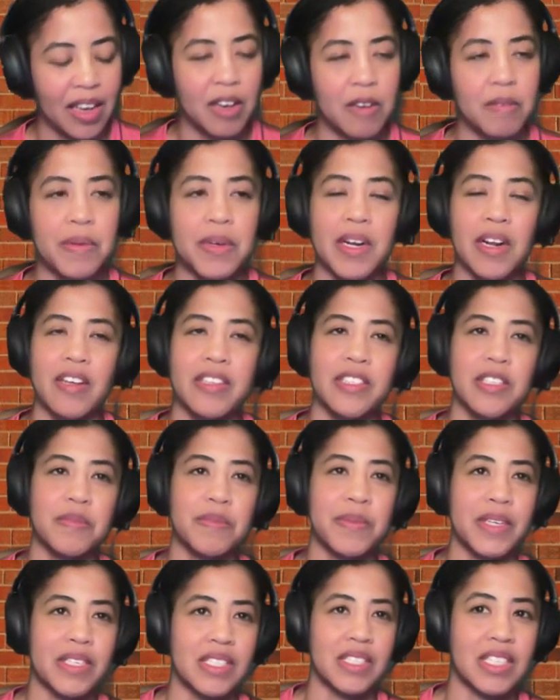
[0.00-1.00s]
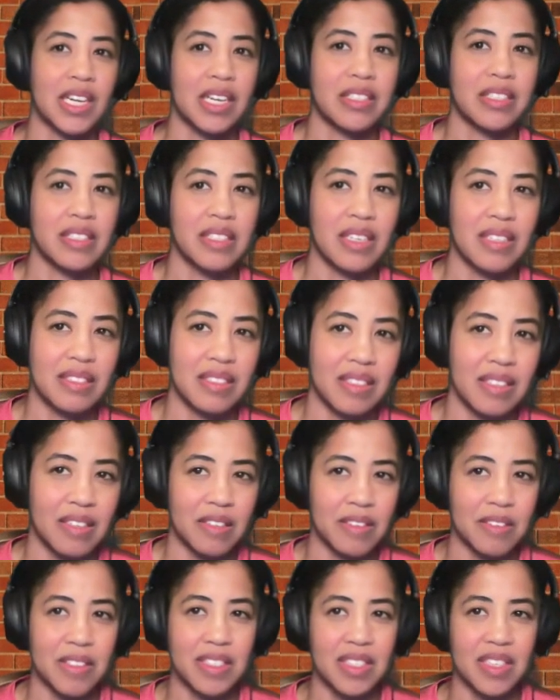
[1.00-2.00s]
But also being a child sucks too,
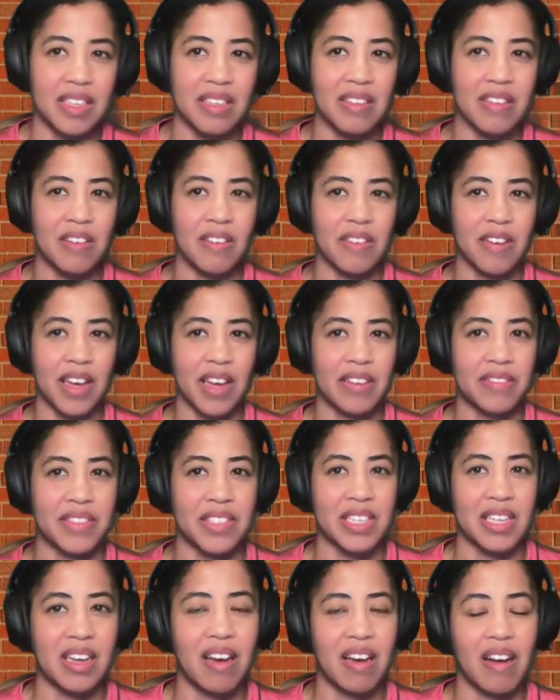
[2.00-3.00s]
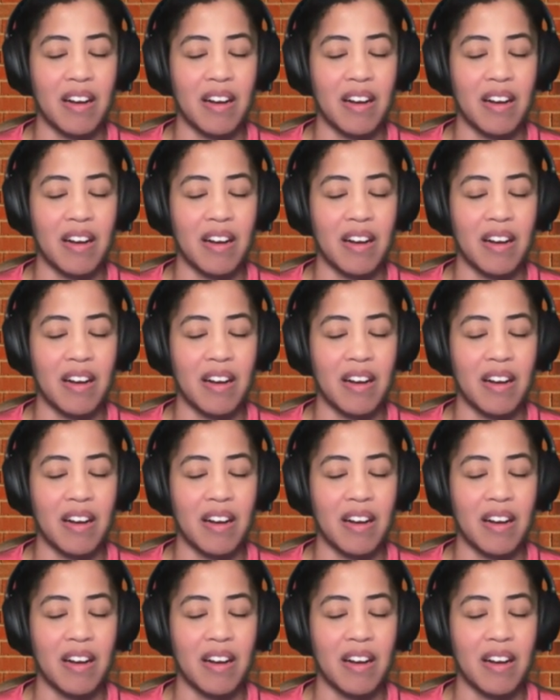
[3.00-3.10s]
because then you don't have any